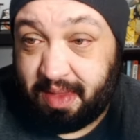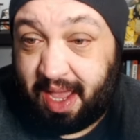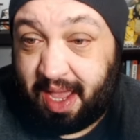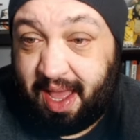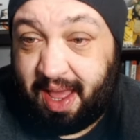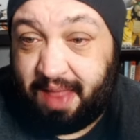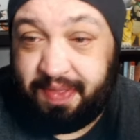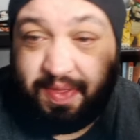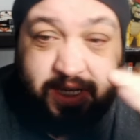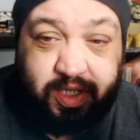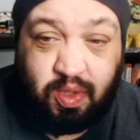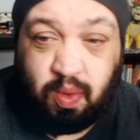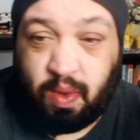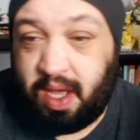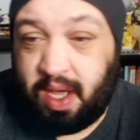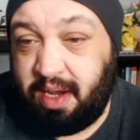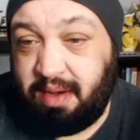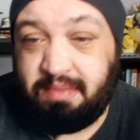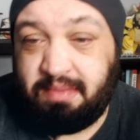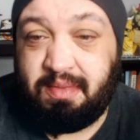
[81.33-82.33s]
uh, this
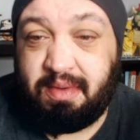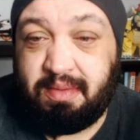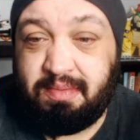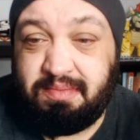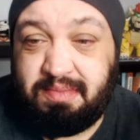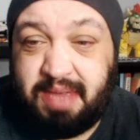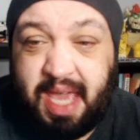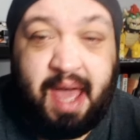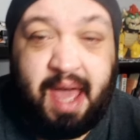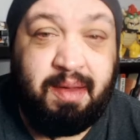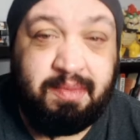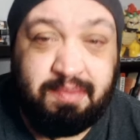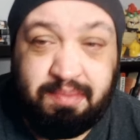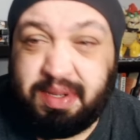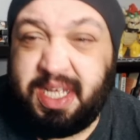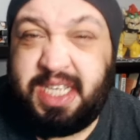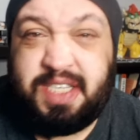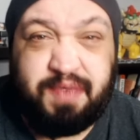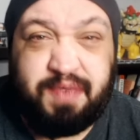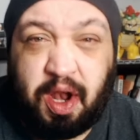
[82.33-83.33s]
one, yeah,
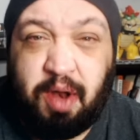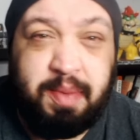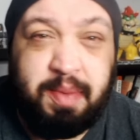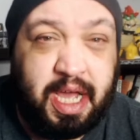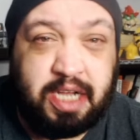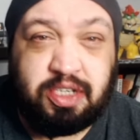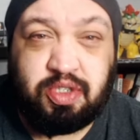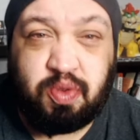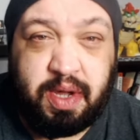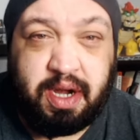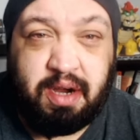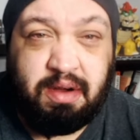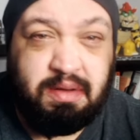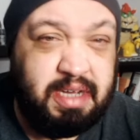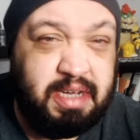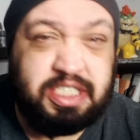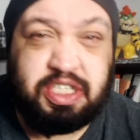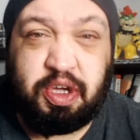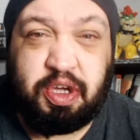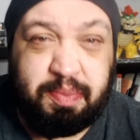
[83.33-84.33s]
please follow me on Twitter.
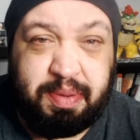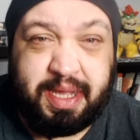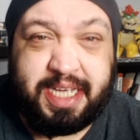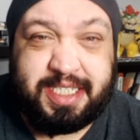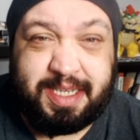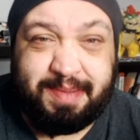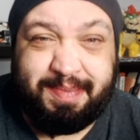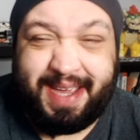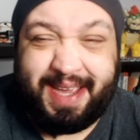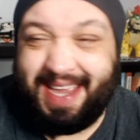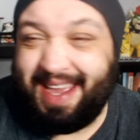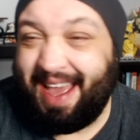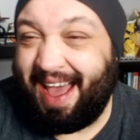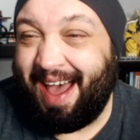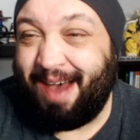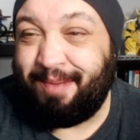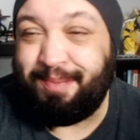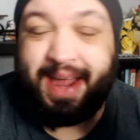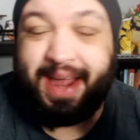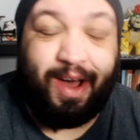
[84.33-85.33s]
It's a good place to be.
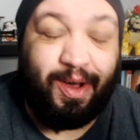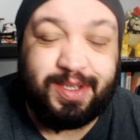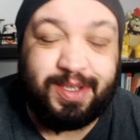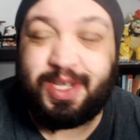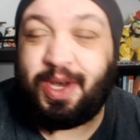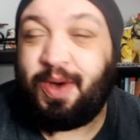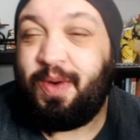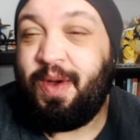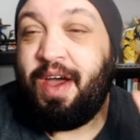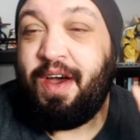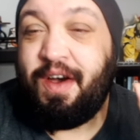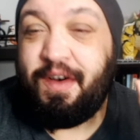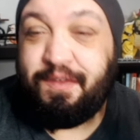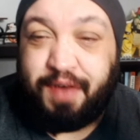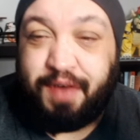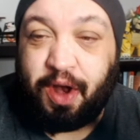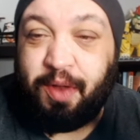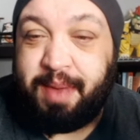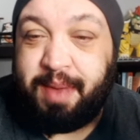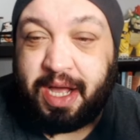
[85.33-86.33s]
Uh, but also
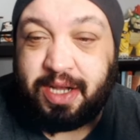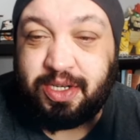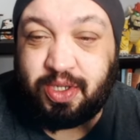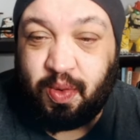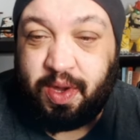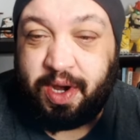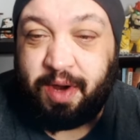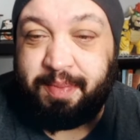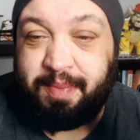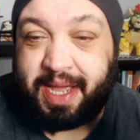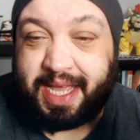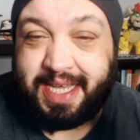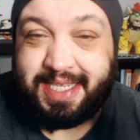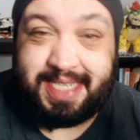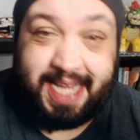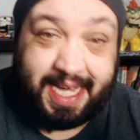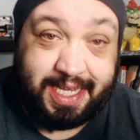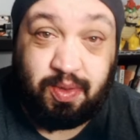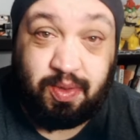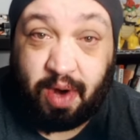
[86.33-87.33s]
follow me on Twitter, because
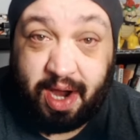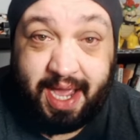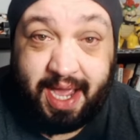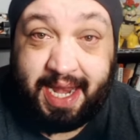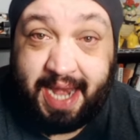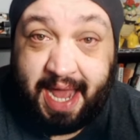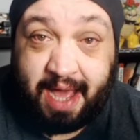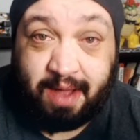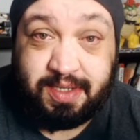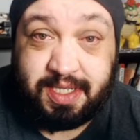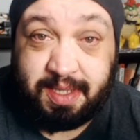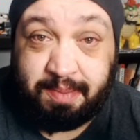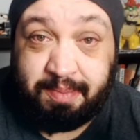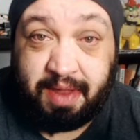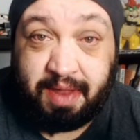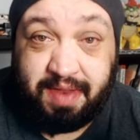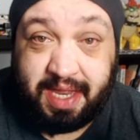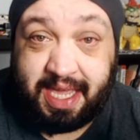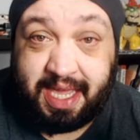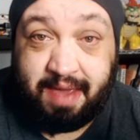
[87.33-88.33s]
that's where I announce the
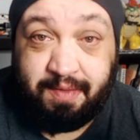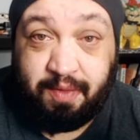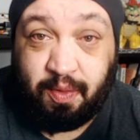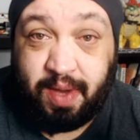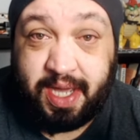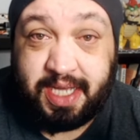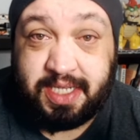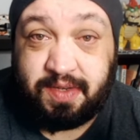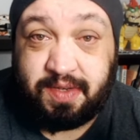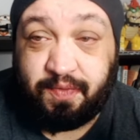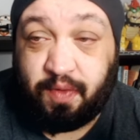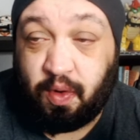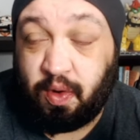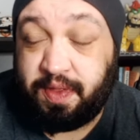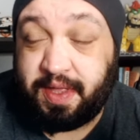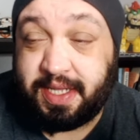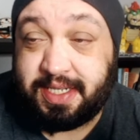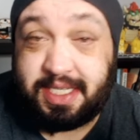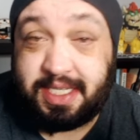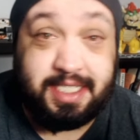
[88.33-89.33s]
monthly giveaways for
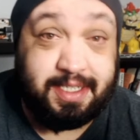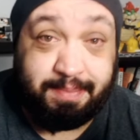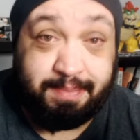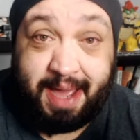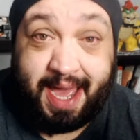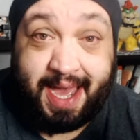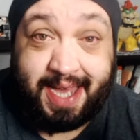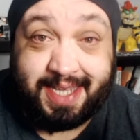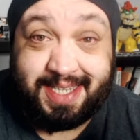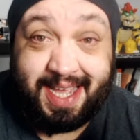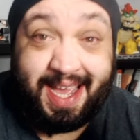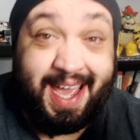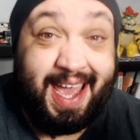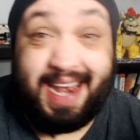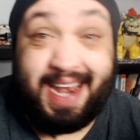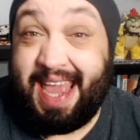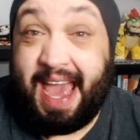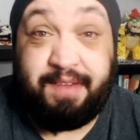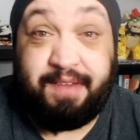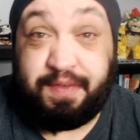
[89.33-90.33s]
the season pass.
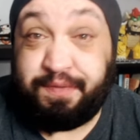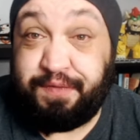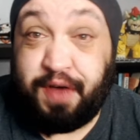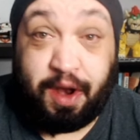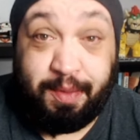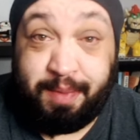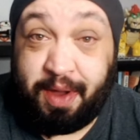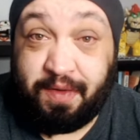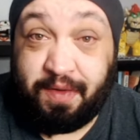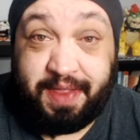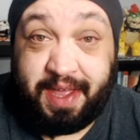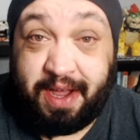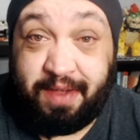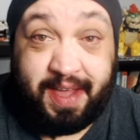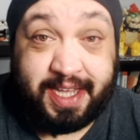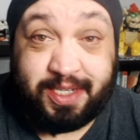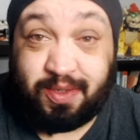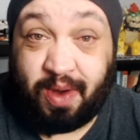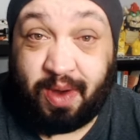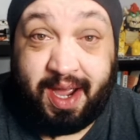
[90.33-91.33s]
And you have to follow me over there.
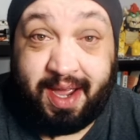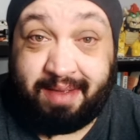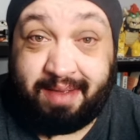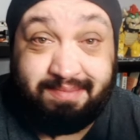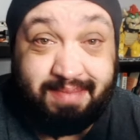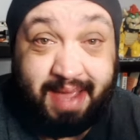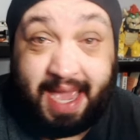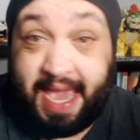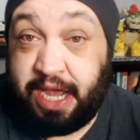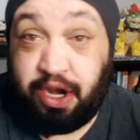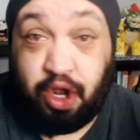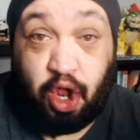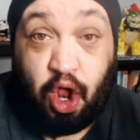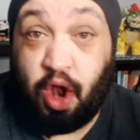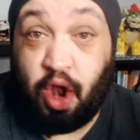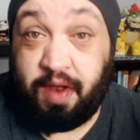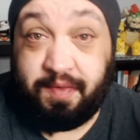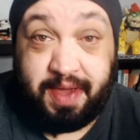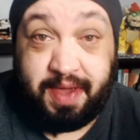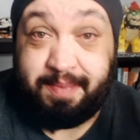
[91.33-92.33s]
That's where I handle
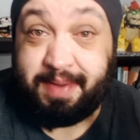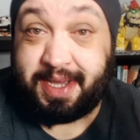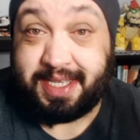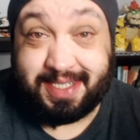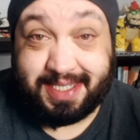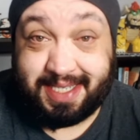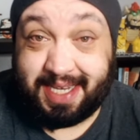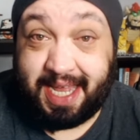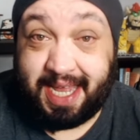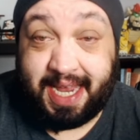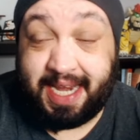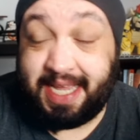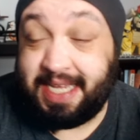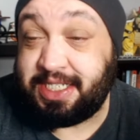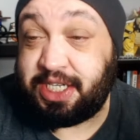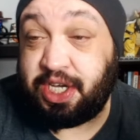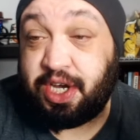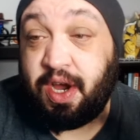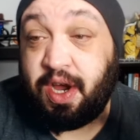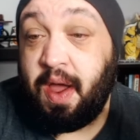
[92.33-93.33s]
all of it, because it's a lot
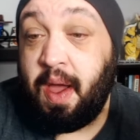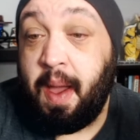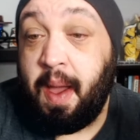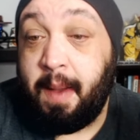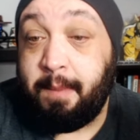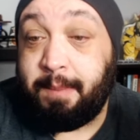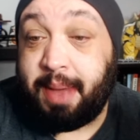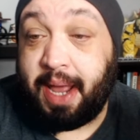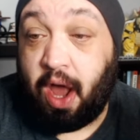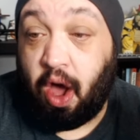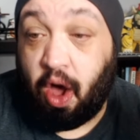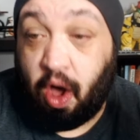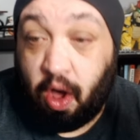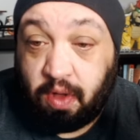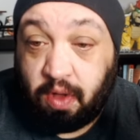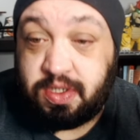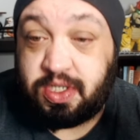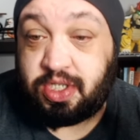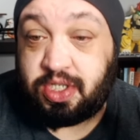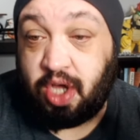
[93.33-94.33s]
easier. But
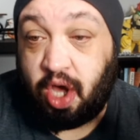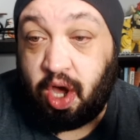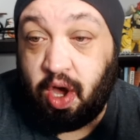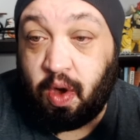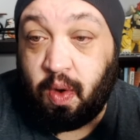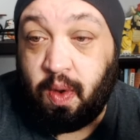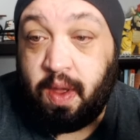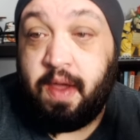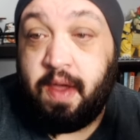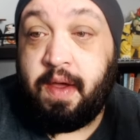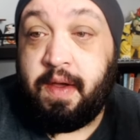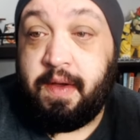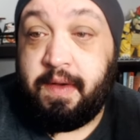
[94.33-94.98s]
also